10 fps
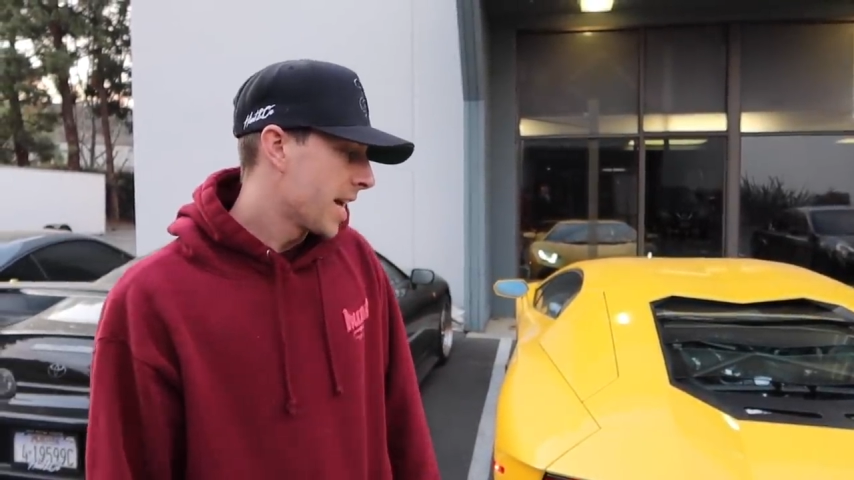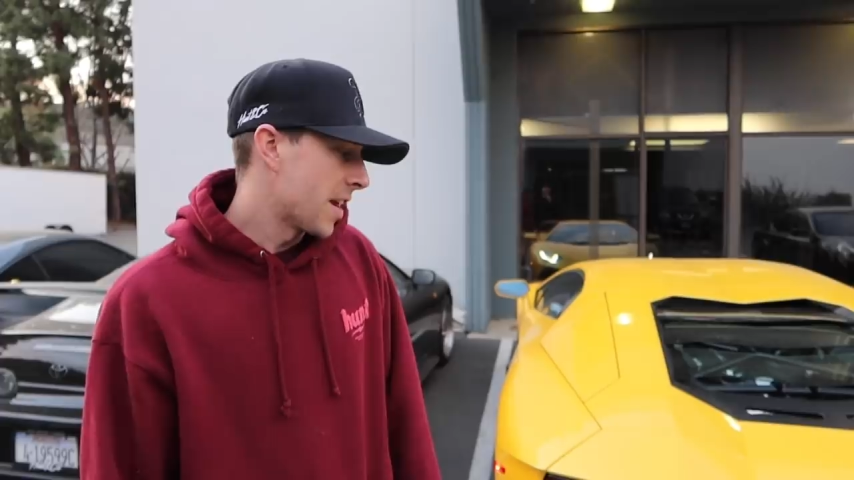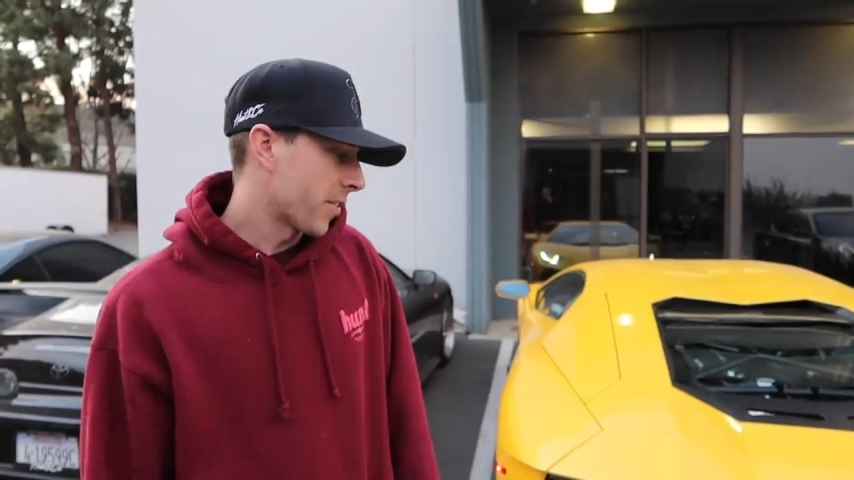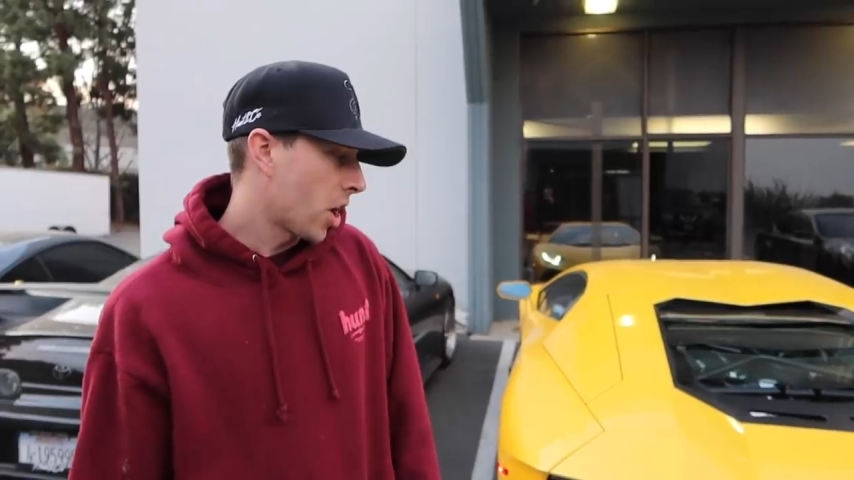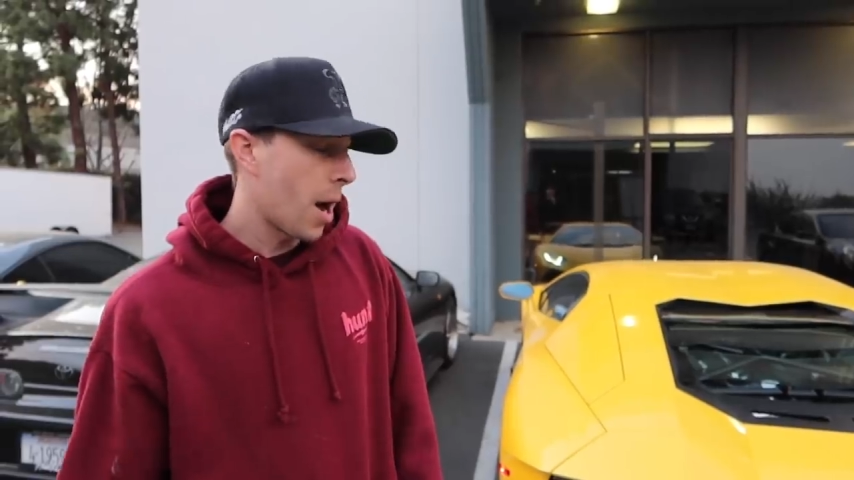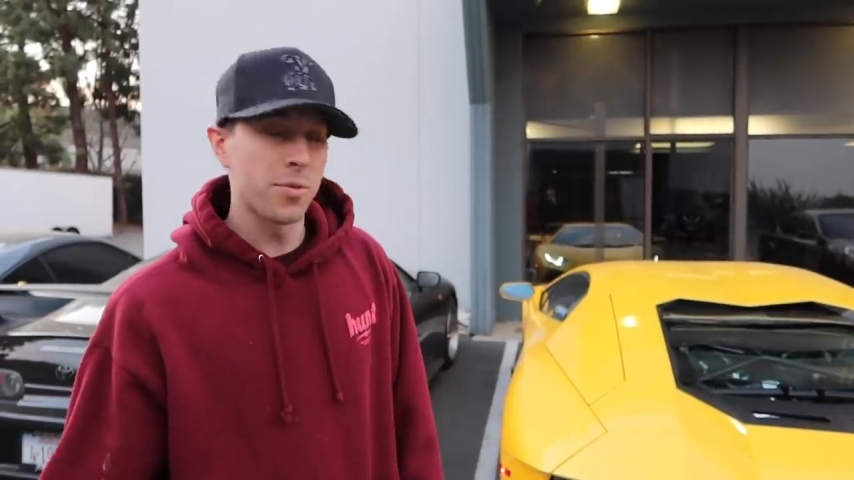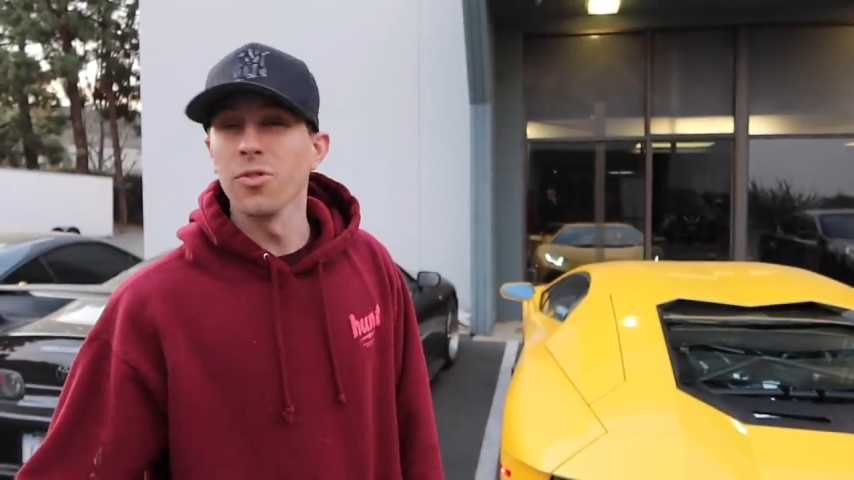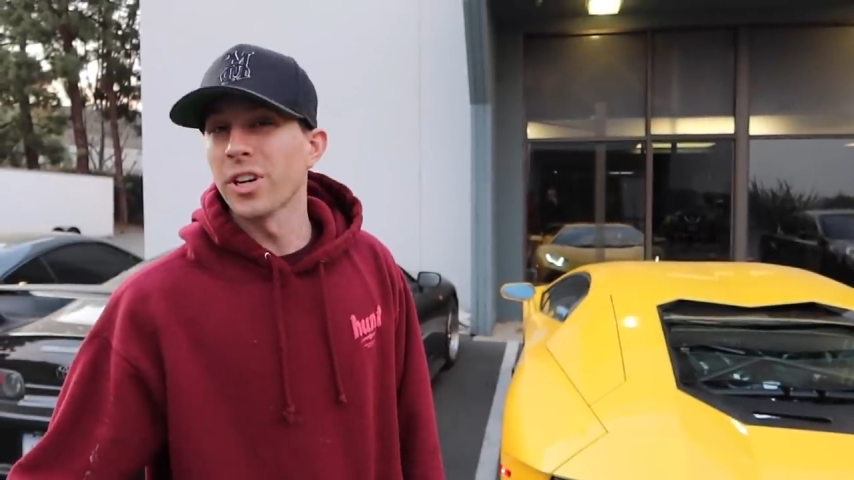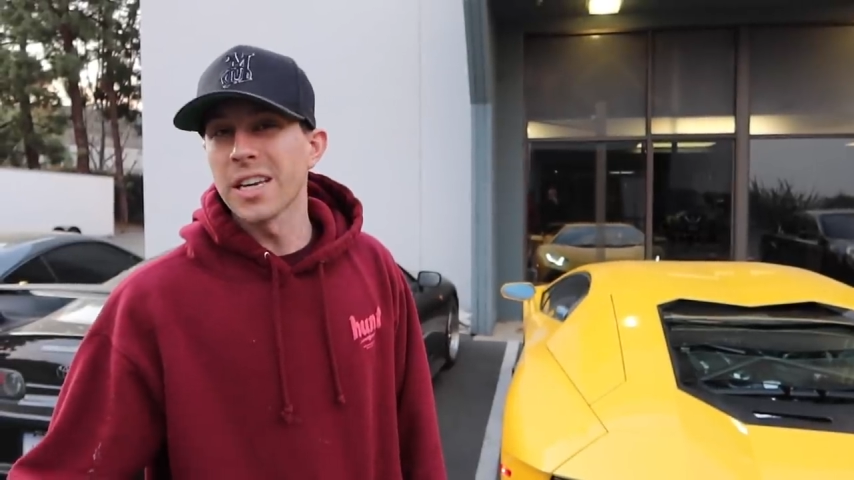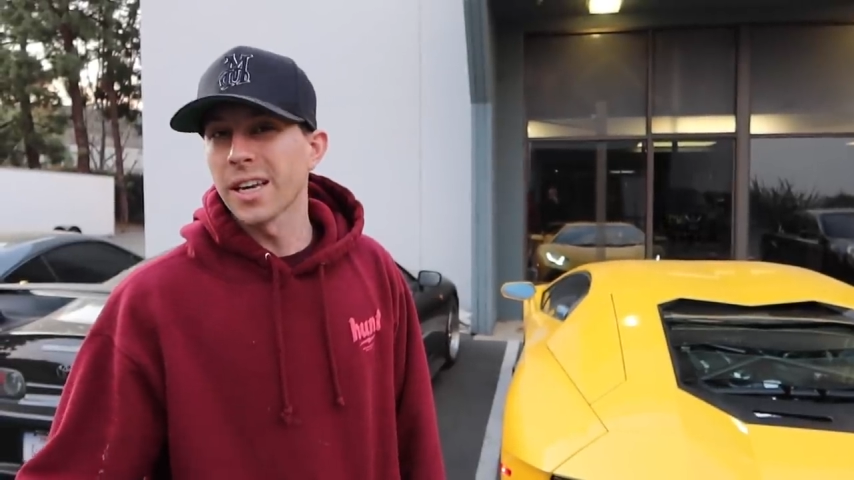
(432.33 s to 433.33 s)
if a cop's
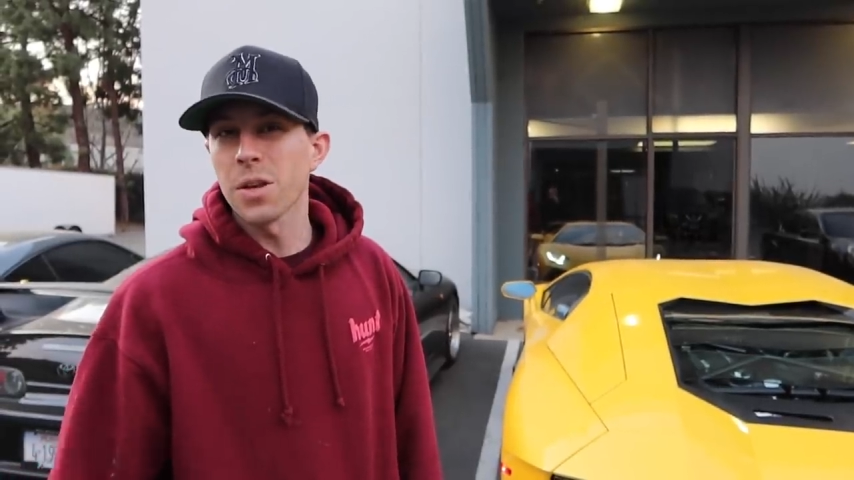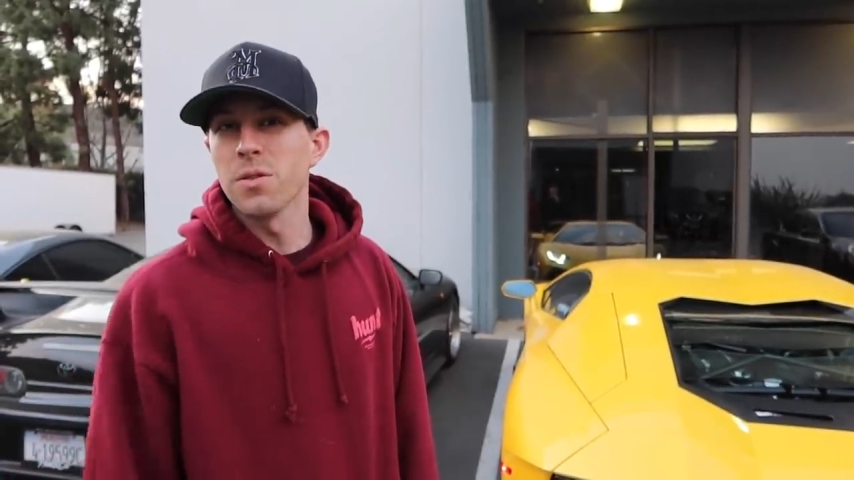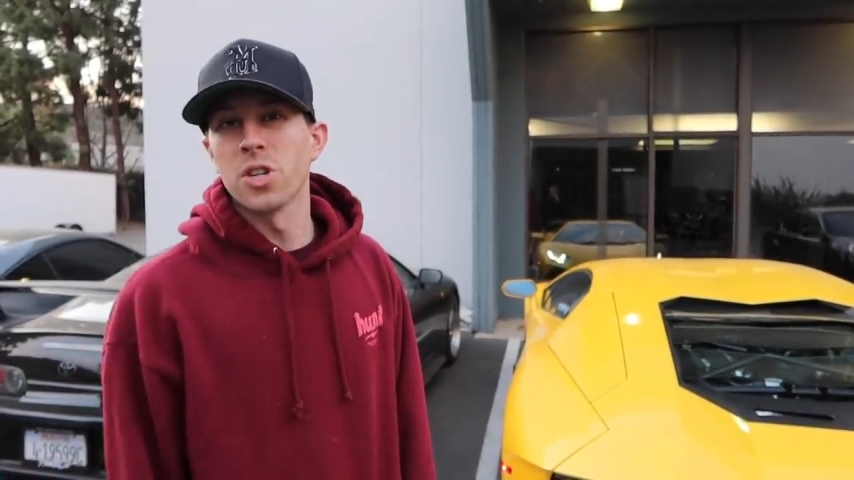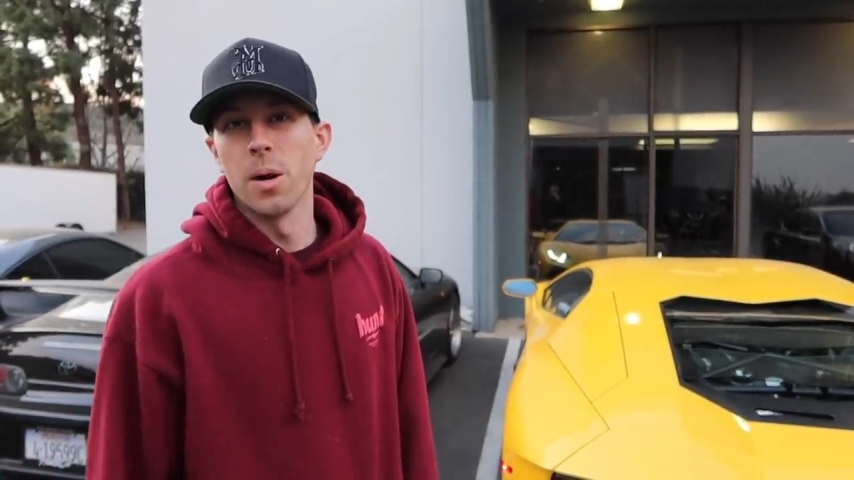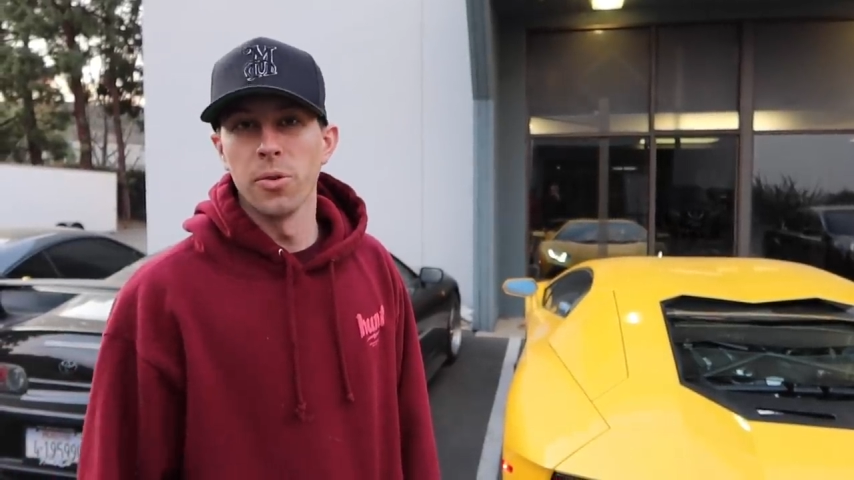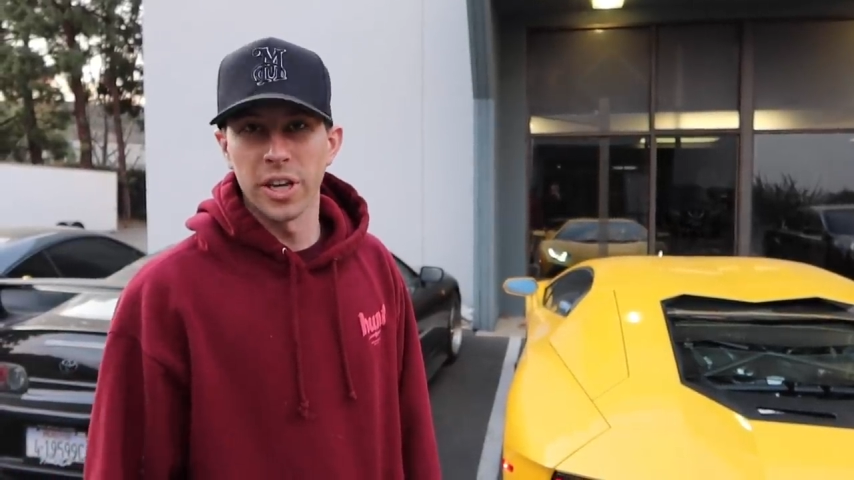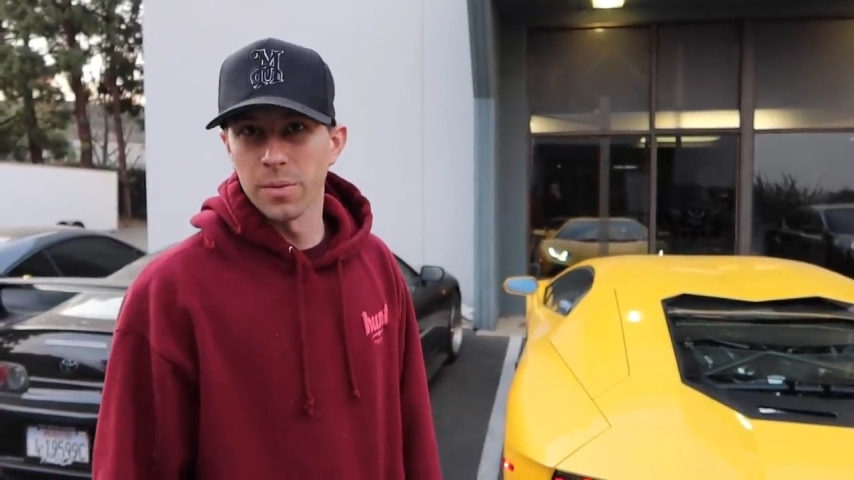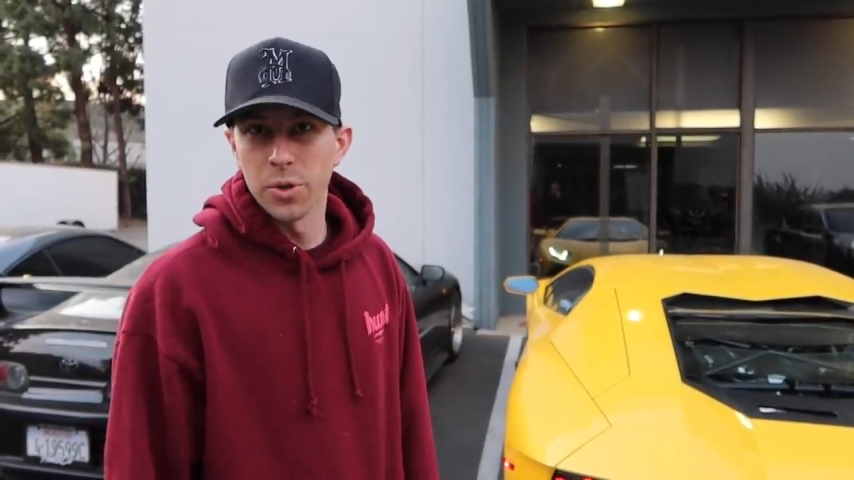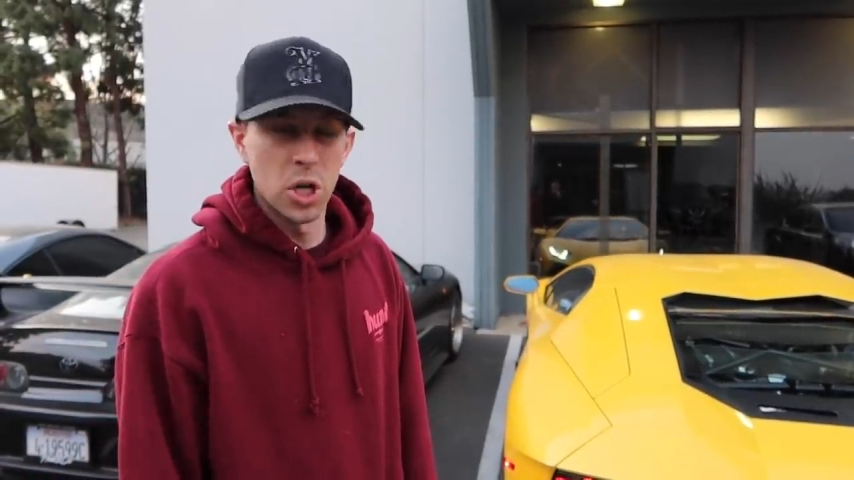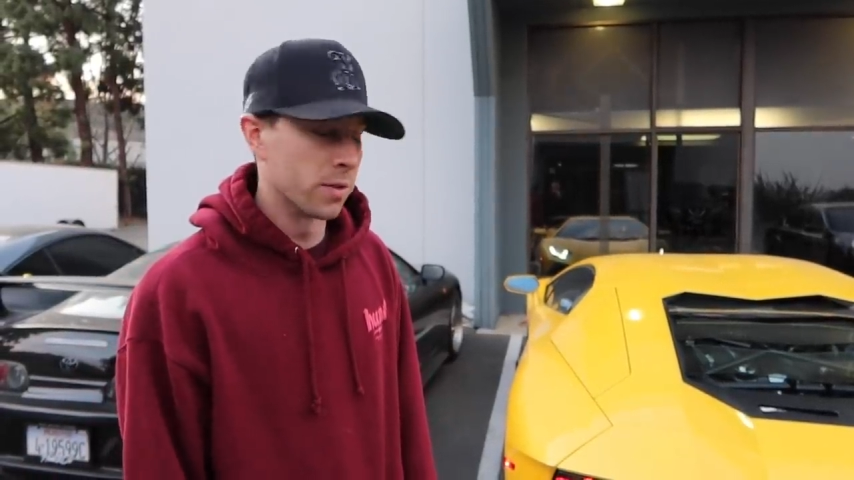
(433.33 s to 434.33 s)
looking to get you in trouble, they
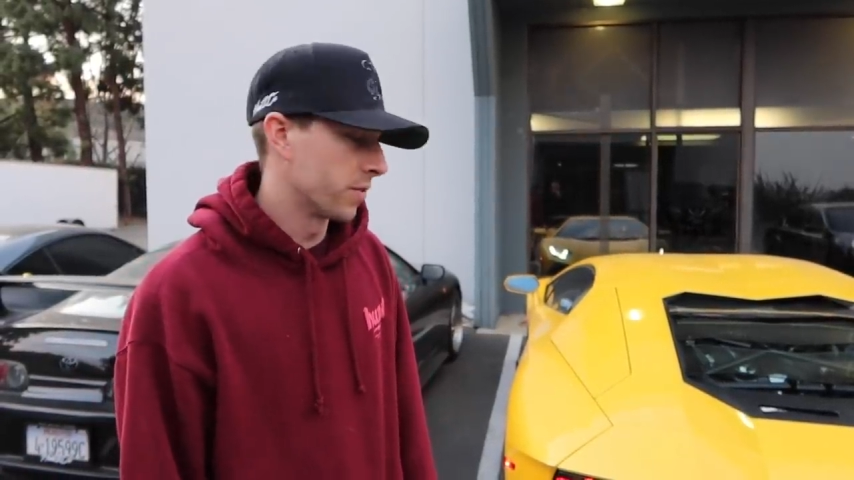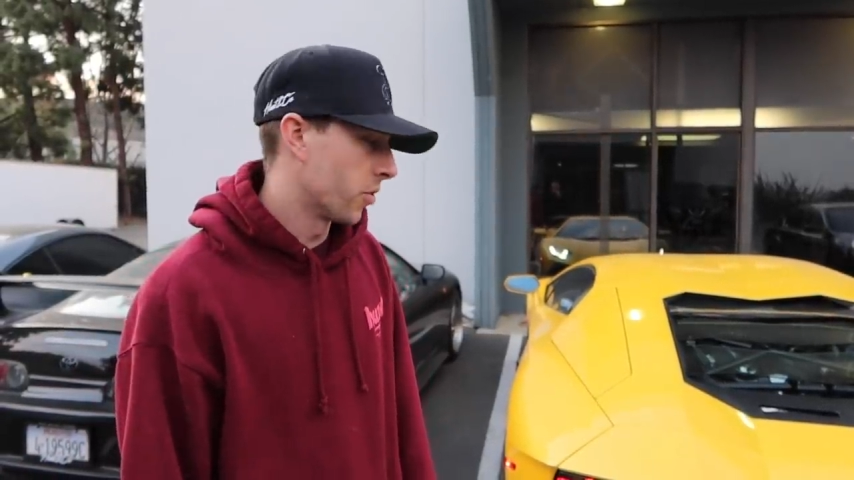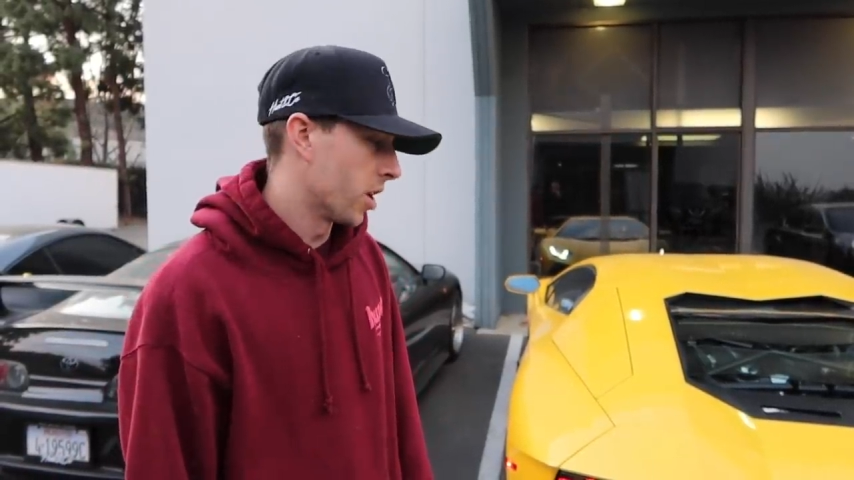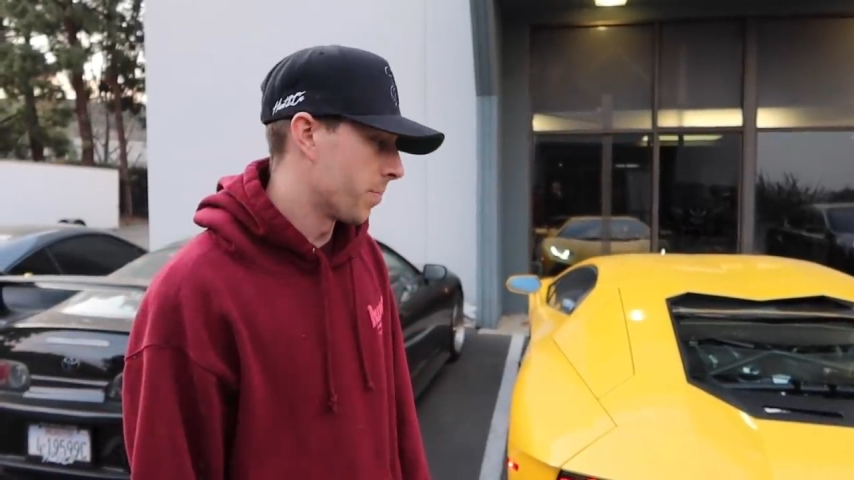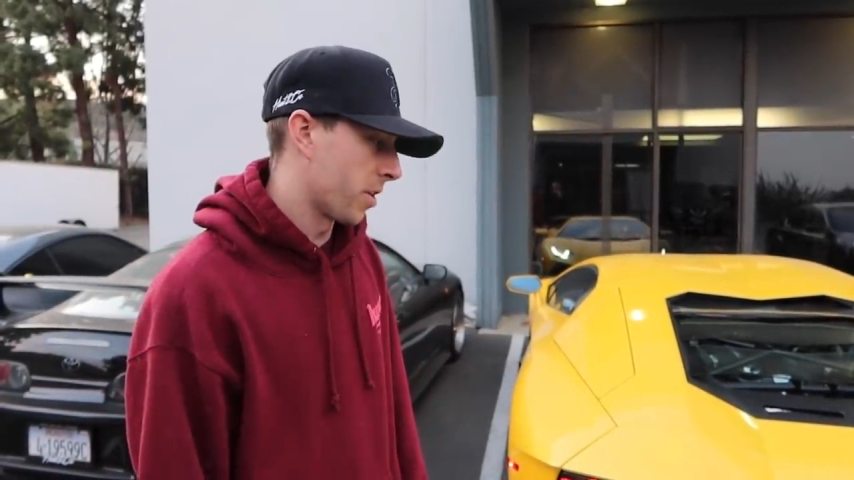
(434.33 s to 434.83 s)
can pull you over for it.